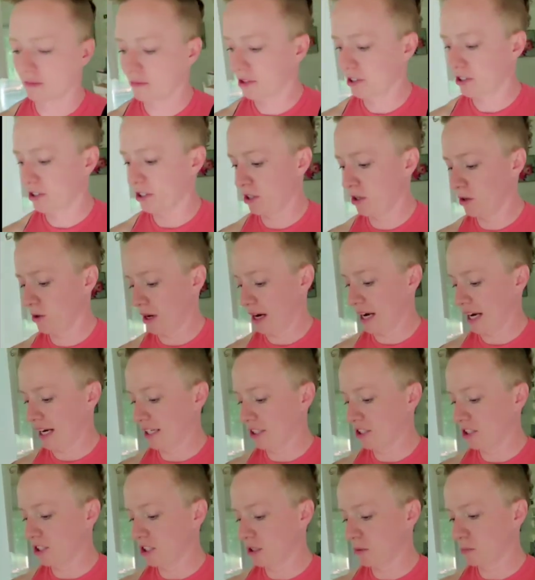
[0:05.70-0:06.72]
So
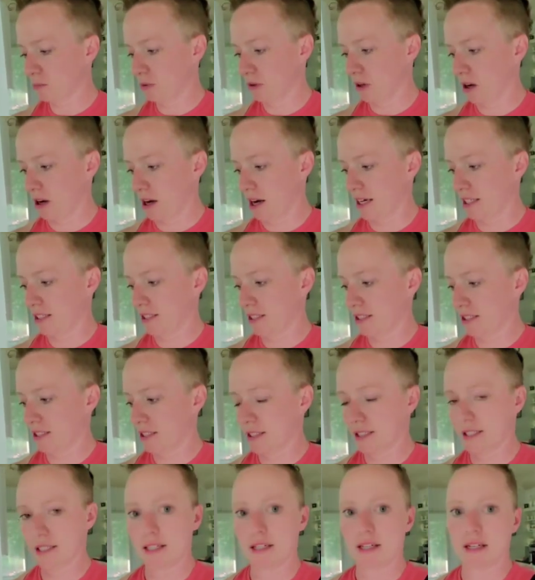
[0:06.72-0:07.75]
I just bought,
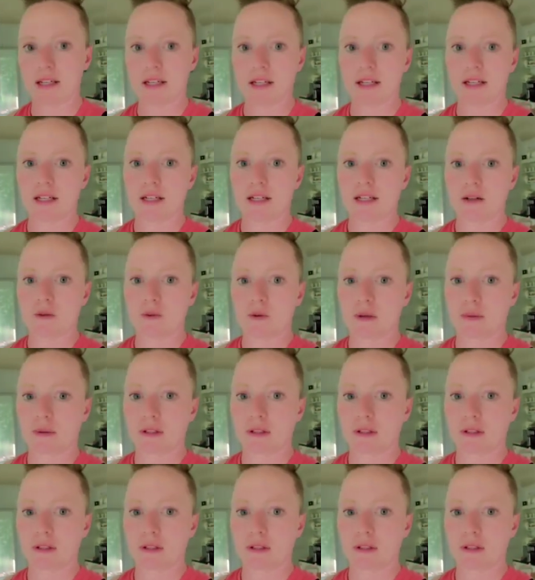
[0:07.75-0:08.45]
what